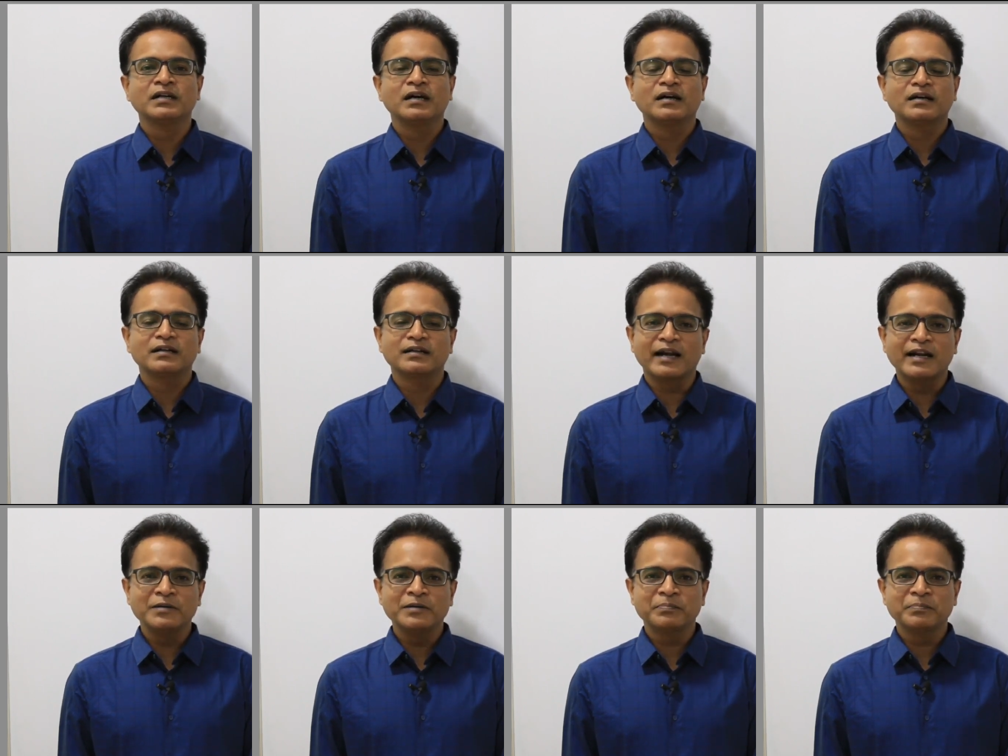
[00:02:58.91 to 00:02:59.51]

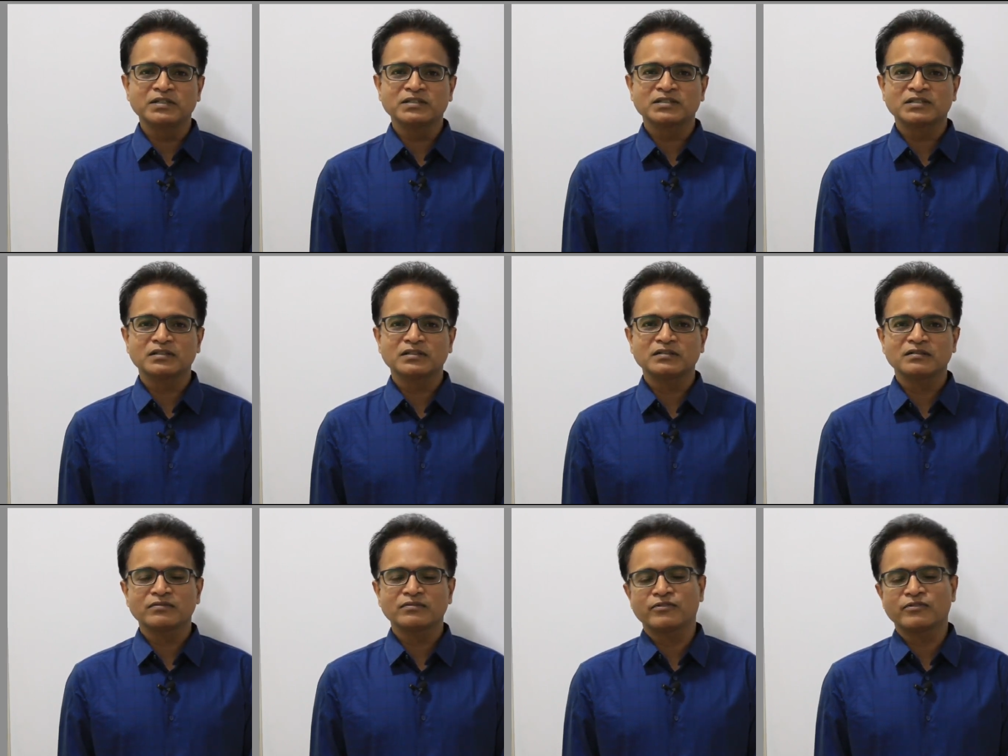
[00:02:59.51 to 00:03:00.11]
right
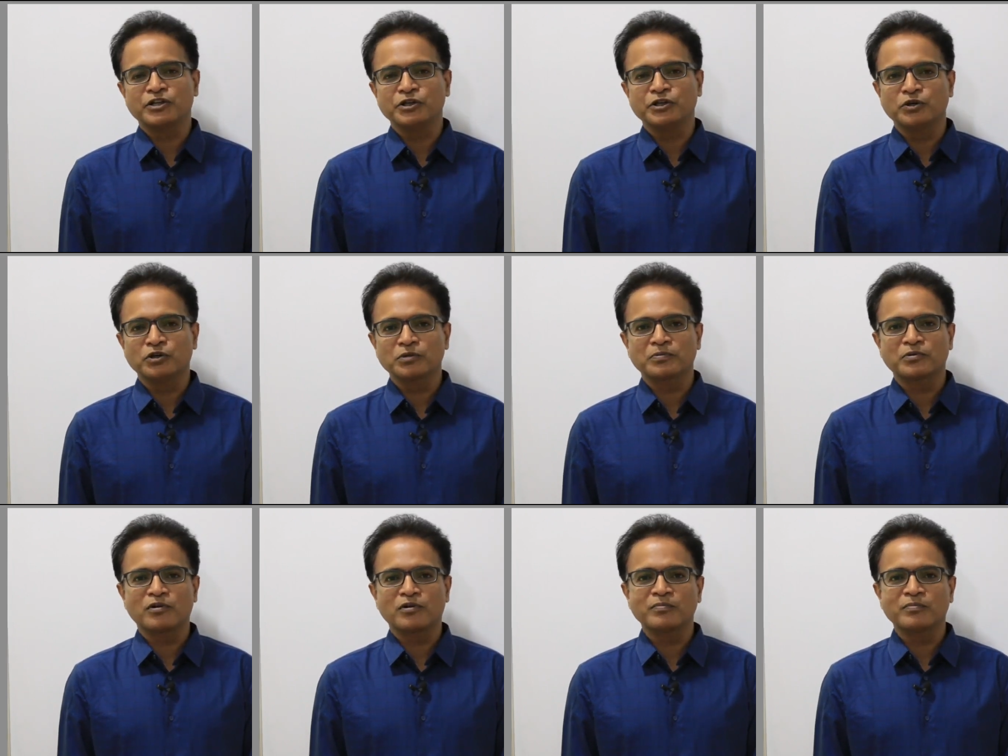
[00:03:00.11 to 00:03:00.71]
person for your
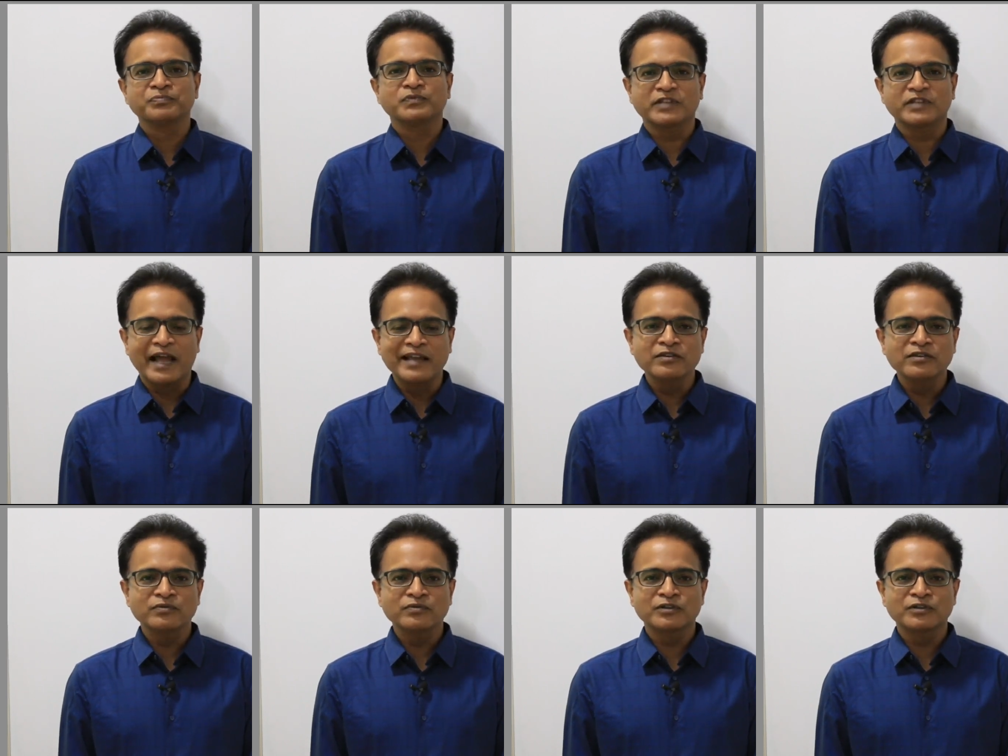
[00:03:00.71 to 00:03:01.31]
problem. Thank you for